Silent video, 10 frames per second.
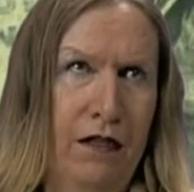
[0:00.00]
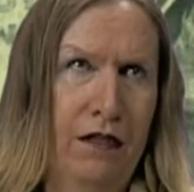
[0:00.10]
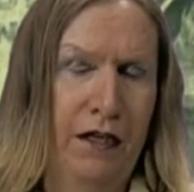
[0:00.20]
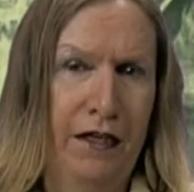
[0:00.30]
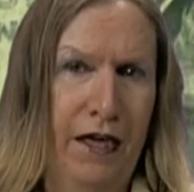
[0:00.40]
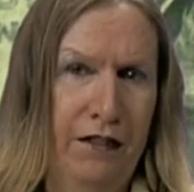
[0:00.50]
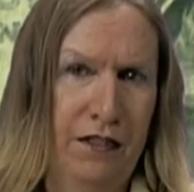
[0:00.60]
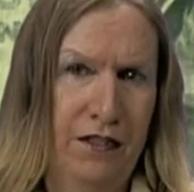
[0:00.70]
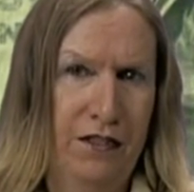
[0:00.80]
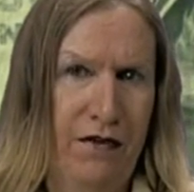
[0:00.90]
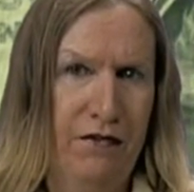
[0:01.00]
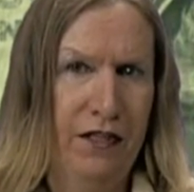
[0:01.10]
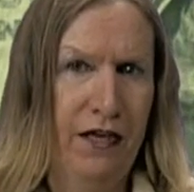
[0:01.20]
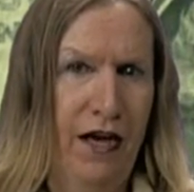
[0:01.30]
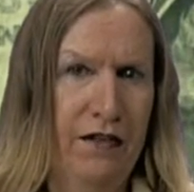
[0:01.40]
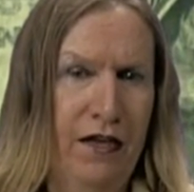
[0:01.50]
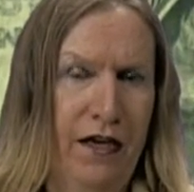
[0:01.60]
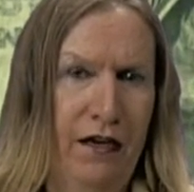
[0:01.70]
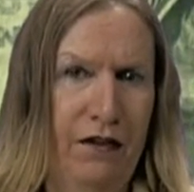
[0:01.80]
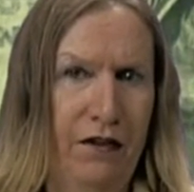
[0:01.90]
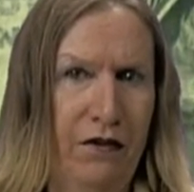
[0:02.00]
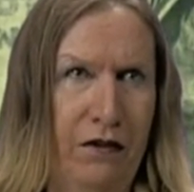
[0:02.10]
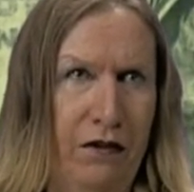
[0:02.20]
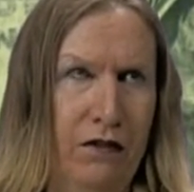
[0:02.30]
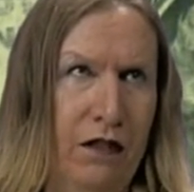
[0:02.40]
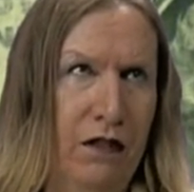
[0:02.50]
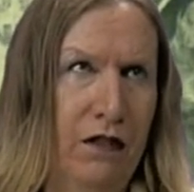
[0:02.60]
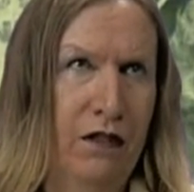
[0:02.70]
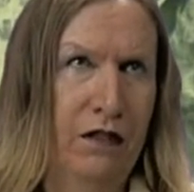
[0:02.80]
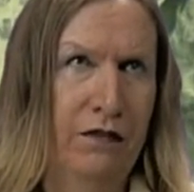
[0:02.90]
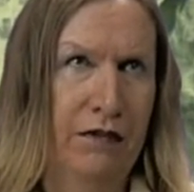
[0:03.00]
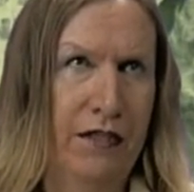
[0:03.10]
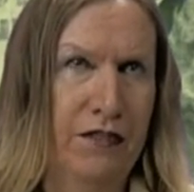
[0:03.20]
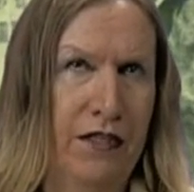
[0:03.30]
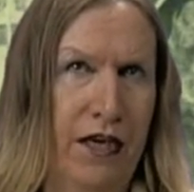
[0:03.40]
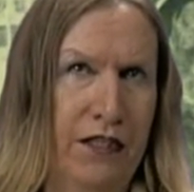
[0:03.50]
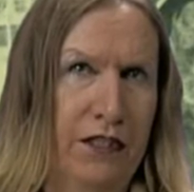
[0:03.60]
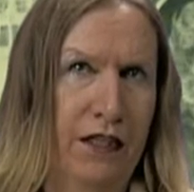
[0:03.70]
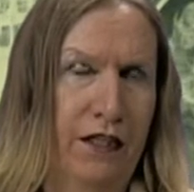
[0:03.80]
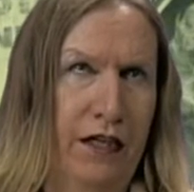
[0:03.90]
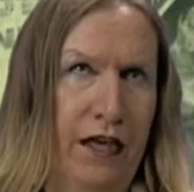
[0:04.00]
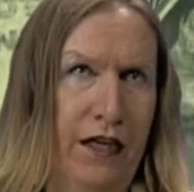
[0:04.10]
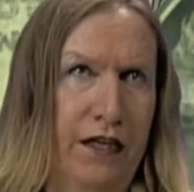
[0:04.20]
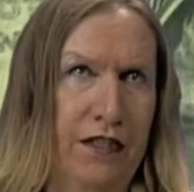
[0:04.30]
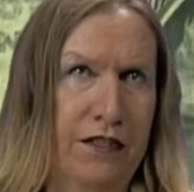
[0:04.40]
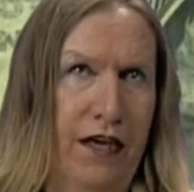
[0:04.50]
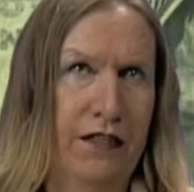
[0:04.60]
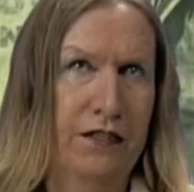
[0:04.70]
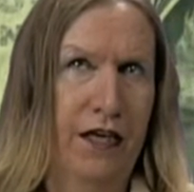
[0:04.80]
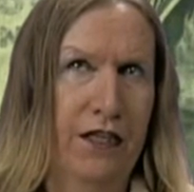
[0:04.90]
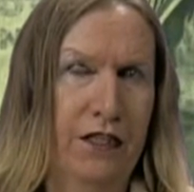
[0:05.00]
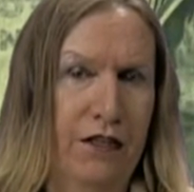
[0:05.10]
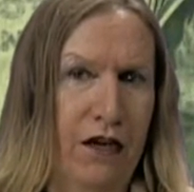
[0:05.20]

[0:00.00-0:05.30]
In 1979, they had another investigation into the Kennedy assassination.